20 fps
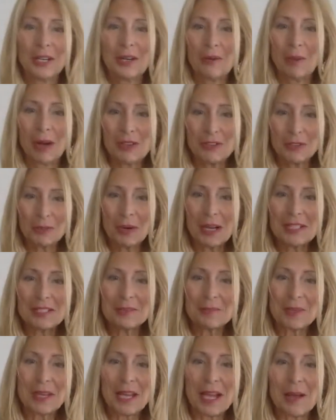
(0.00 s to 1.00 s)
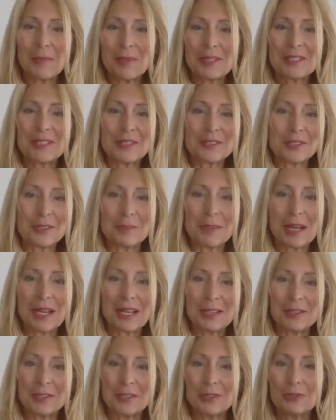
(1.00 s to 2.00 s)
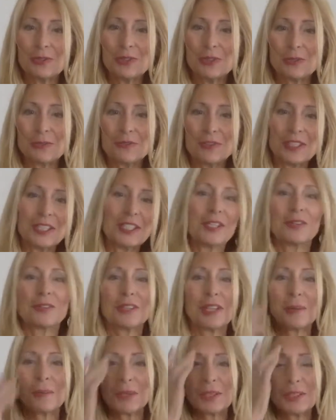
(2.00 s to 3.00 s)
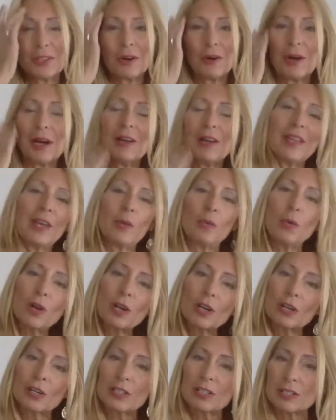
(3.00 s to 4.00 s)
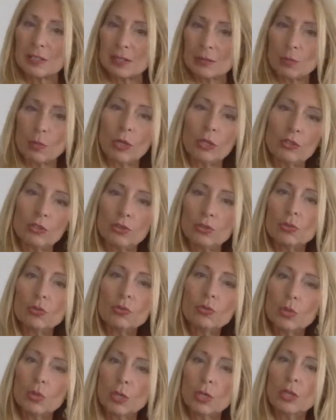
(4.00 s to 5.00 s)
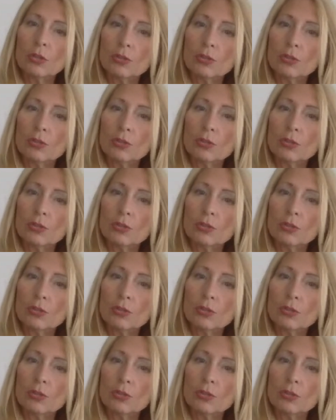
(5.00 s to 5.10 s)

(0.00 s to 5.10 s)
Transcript: Why don't you write some comments under my YouTube video and let me know how that works when you